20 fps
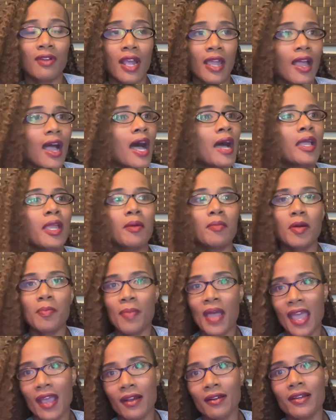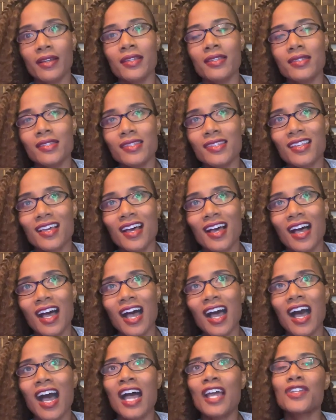right? I am a parent.
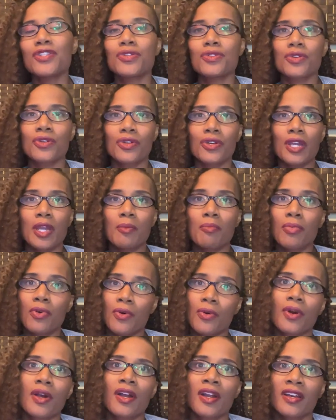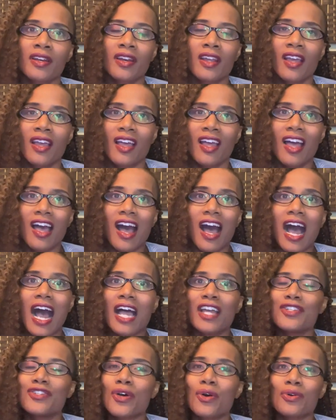I do create porn.
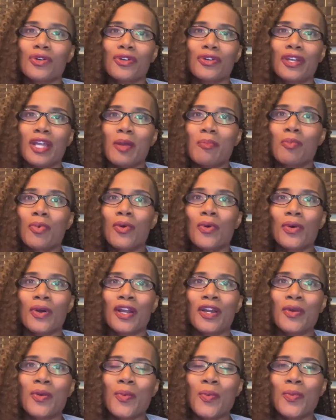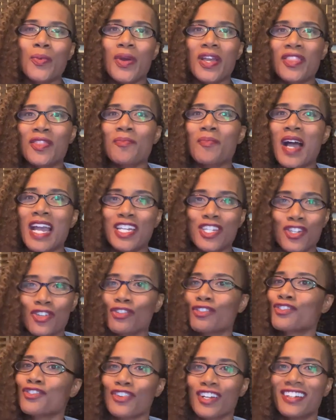I don't create porn with my
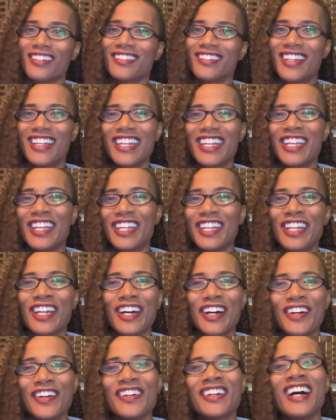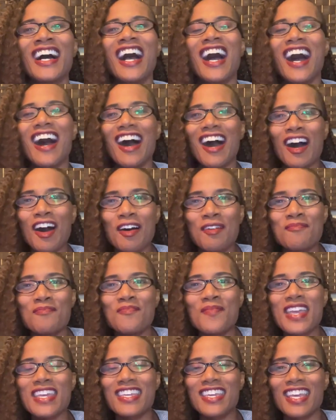children, you know,
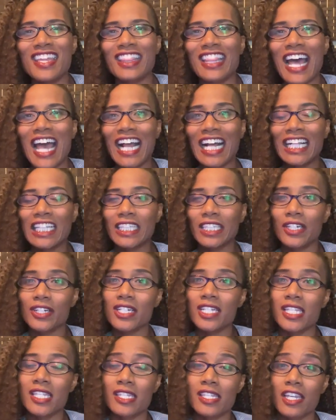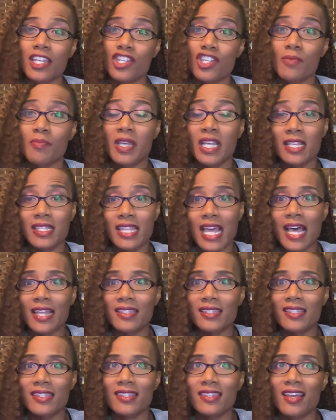making that clear distinction, because
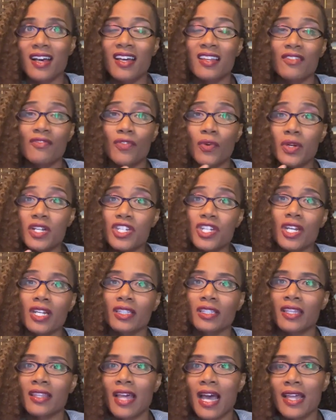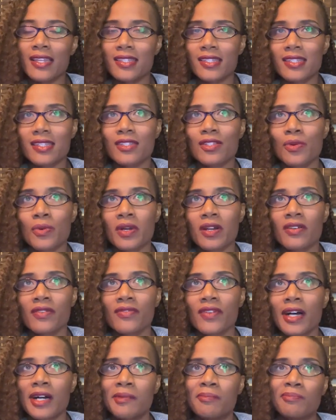unfortunately, that's sort of,